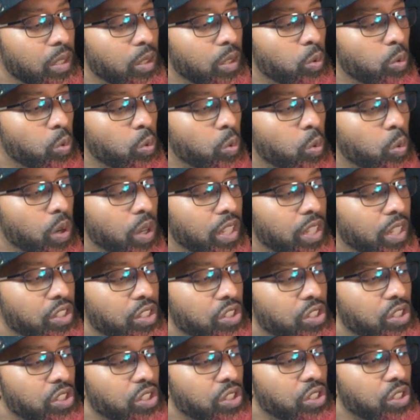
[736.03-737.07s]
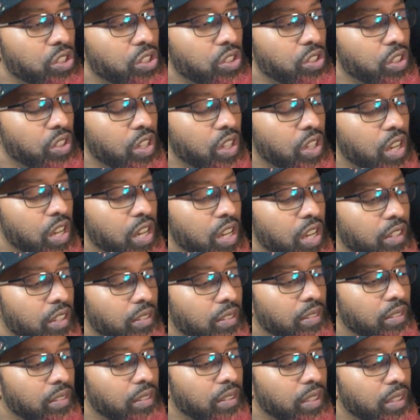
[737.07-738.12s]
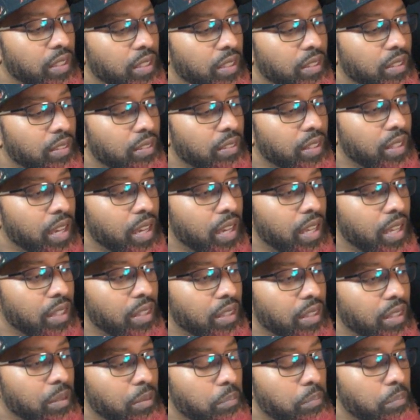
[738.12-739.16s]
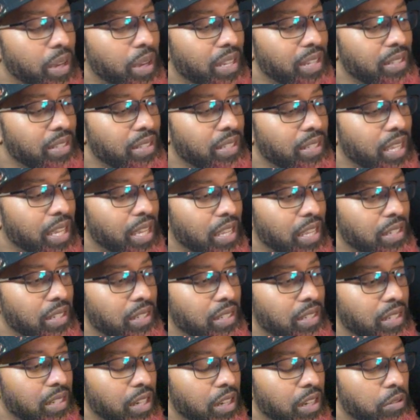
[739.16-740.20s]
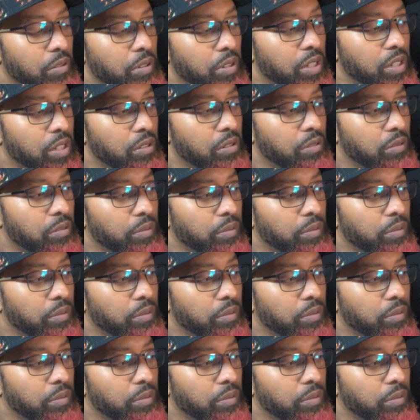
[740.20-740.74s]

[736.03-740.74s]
Which honestly is not the best case scenario.